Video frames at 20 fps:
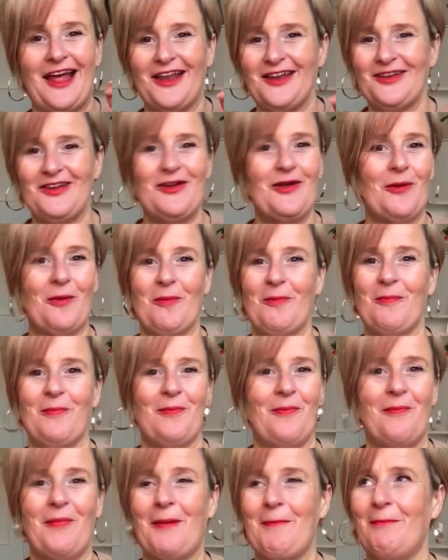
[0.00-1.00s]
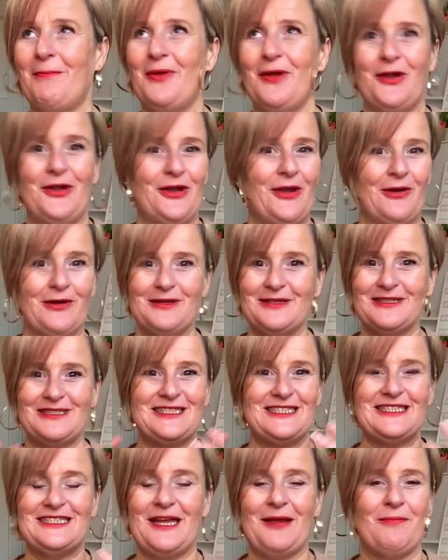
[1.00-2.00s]
not mumble, not
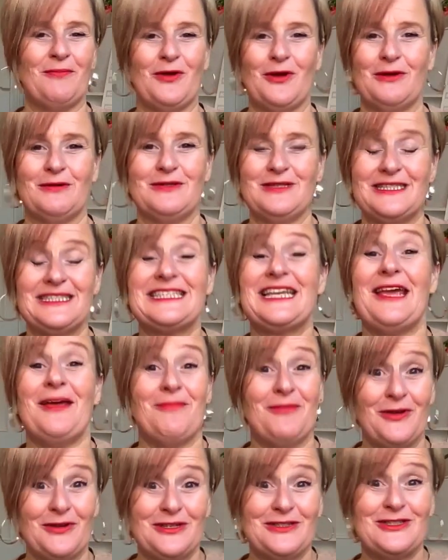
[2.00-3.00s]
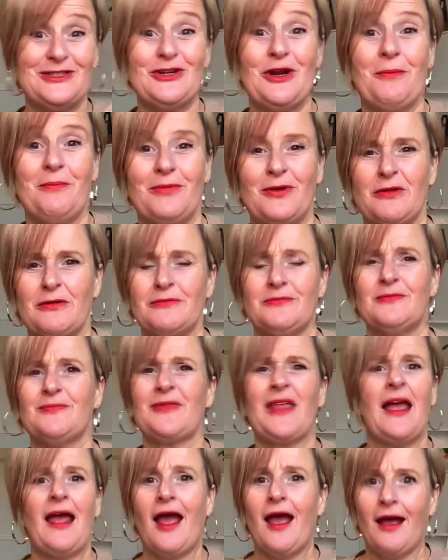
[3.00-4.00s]
stip, not skip, not tumble,
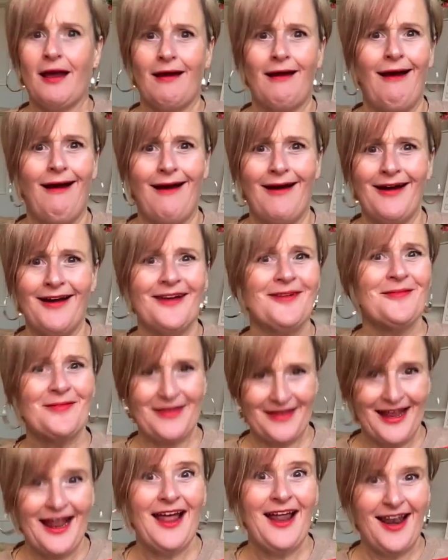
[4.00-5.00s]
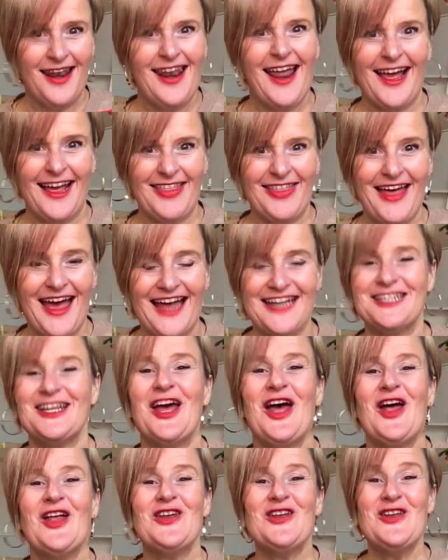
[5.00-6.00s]
like that,
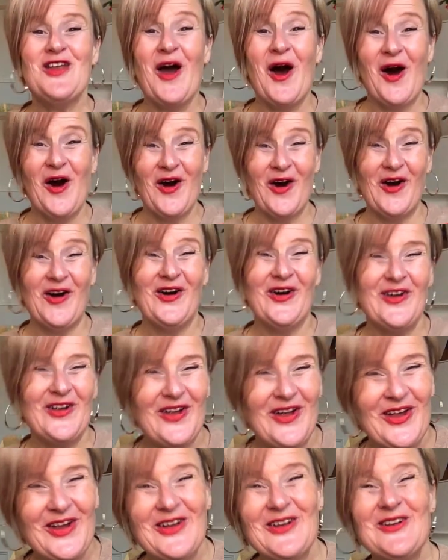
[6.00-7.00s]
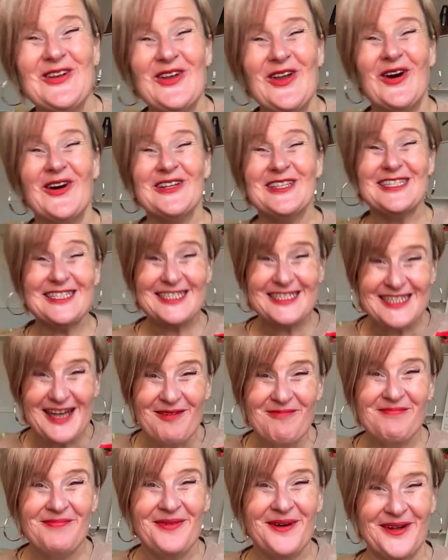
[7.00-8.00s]
not
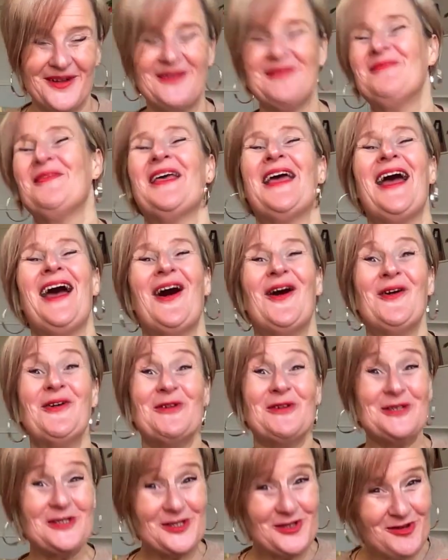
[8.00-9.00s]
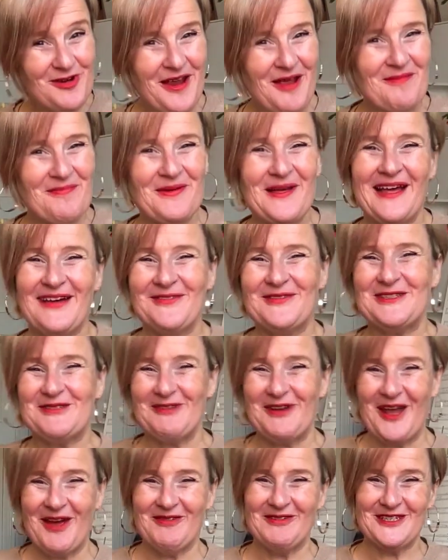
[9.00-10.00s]
stumble or trip was
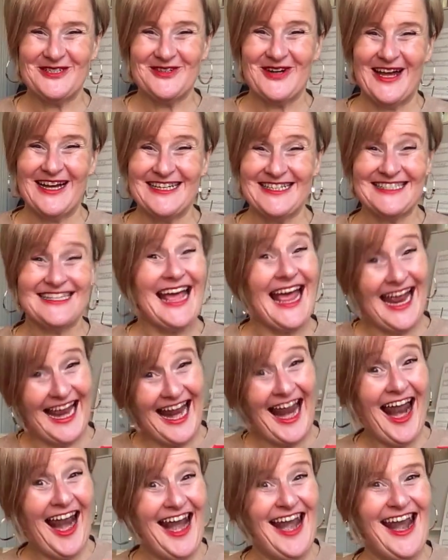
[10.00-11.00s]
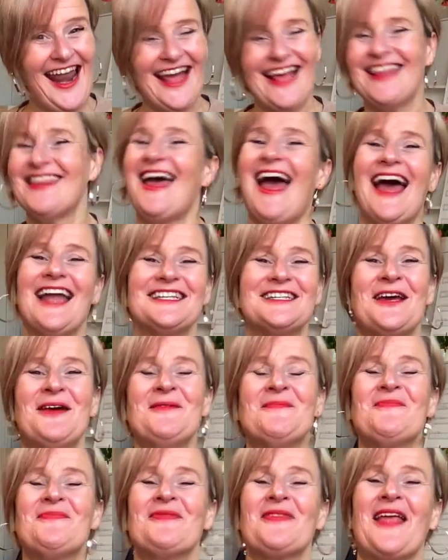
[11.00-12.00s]
what I was trying to say, like that.
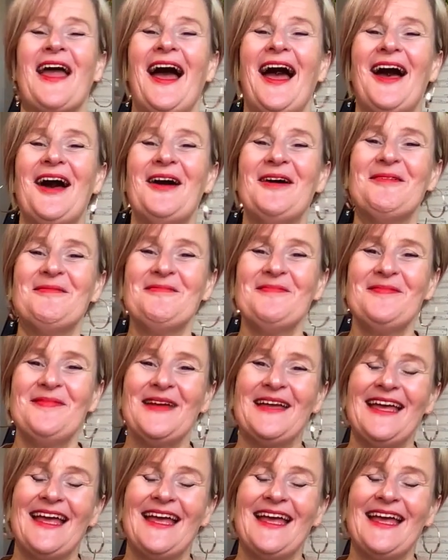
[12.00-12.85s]
Then